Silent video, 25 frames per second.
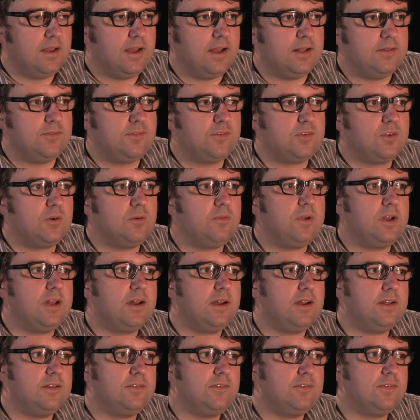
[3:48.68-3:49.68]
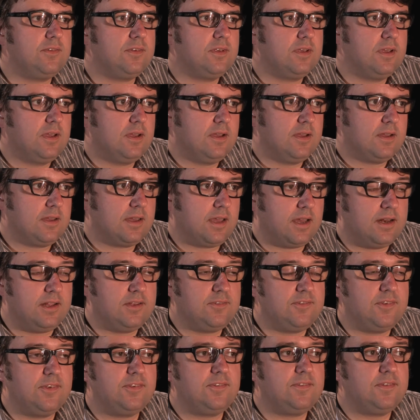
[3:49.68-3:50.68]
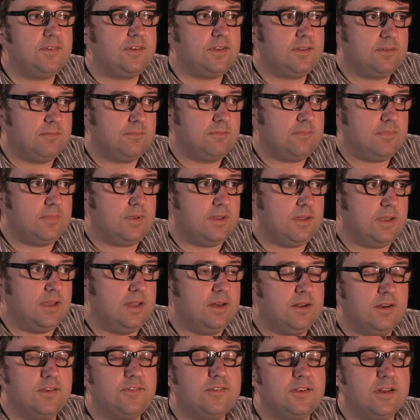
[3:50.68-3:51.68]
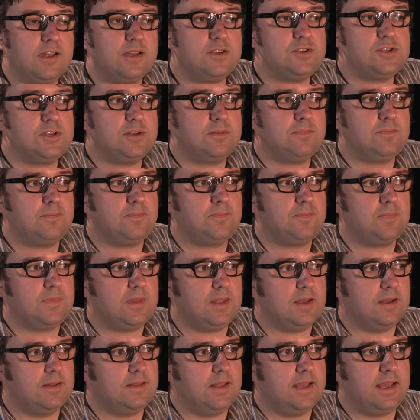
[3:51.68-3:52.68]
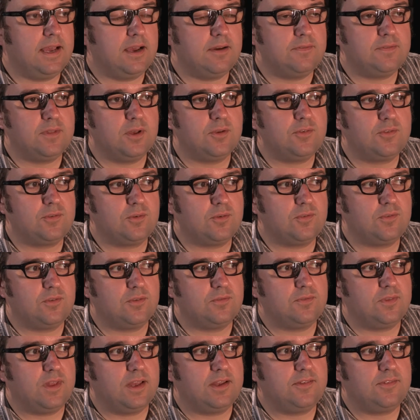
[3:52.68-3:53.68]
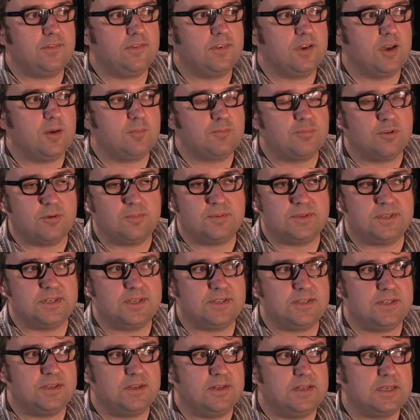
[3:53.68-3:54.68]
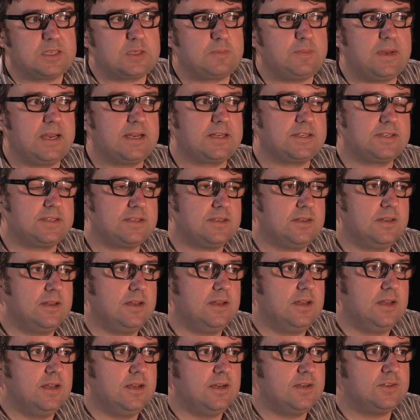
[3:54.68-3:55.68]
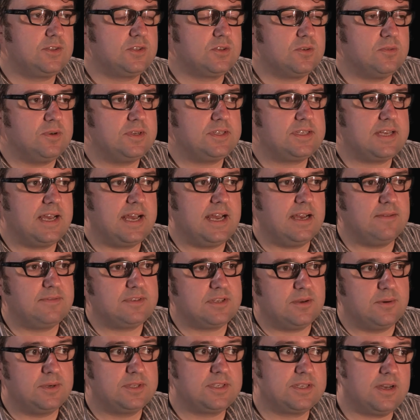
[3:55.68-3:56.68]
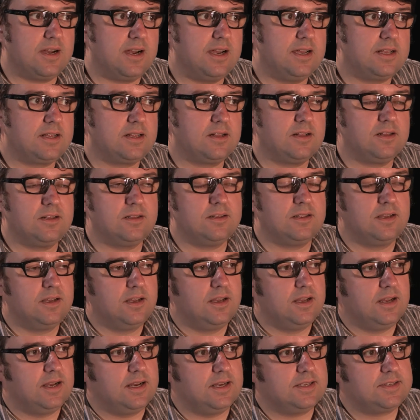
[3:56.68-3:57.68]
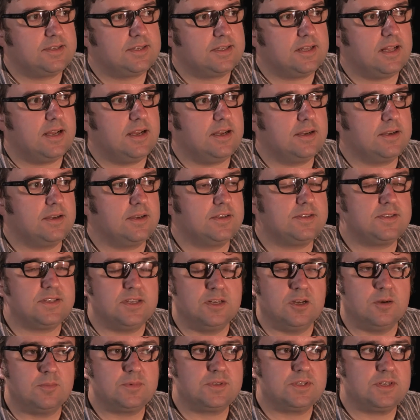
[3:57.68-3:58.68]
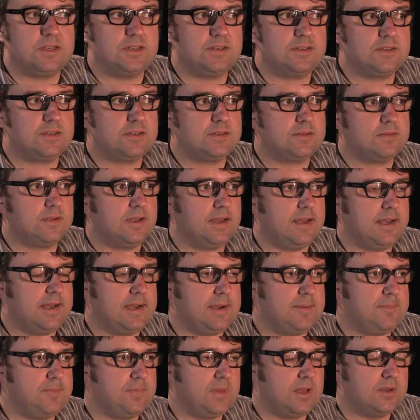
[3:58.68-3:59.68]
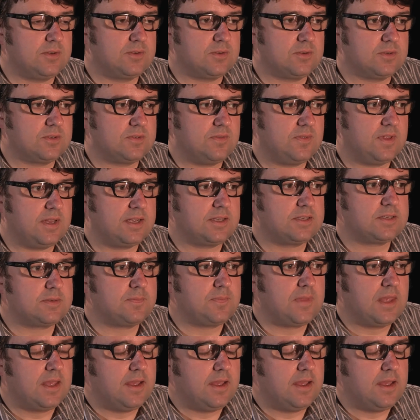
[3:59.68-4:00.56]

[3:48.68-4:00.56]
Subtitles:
And storylines can exist in isolation, and they have those sorts of data type properties that you'd expect a story to have, so a title, a slug, a synopsis, those sorts of things.